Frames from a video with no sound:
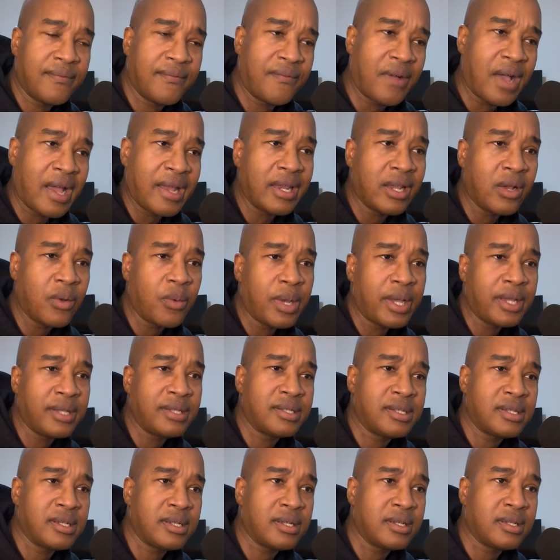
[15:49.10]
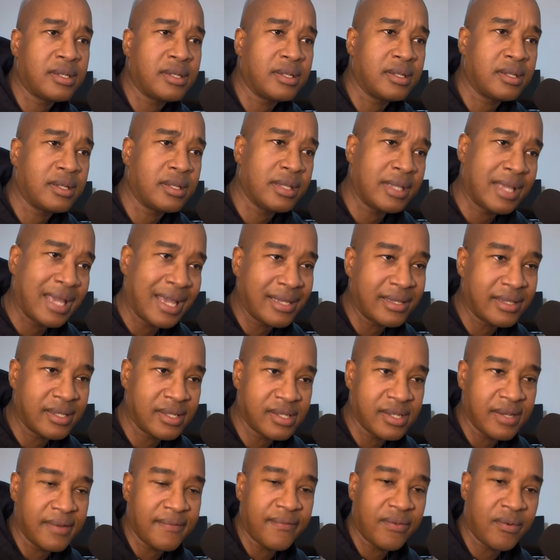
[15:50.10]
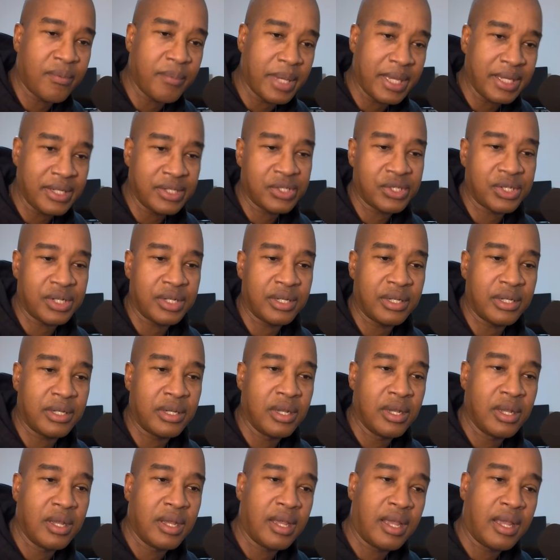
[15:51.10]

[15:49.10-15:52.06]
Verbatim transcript: finding a way to get this information.